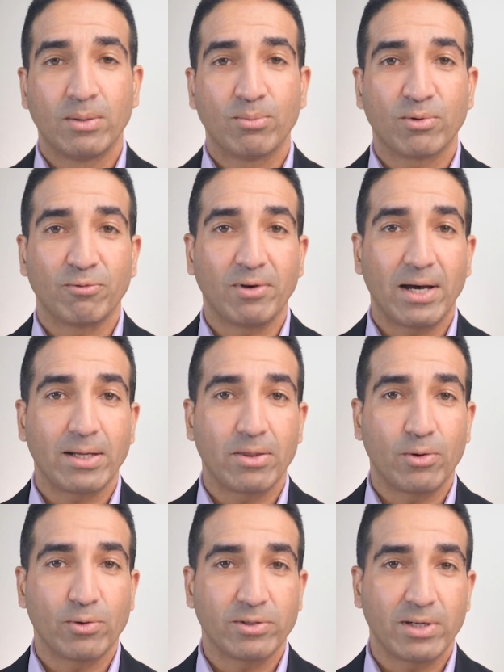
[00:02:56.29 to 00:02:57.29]
provided
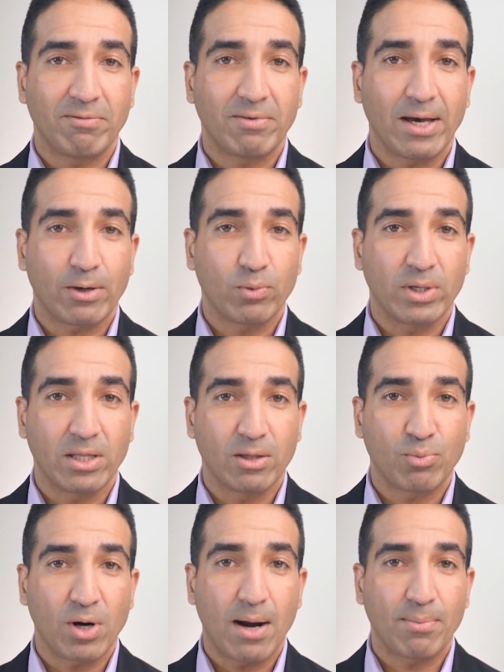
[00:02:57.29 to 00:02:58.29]
there is enough equity in the
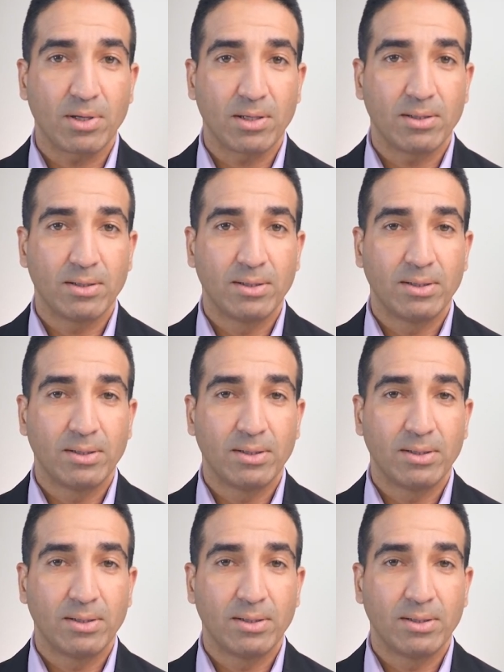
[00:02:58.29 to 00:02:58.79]
property.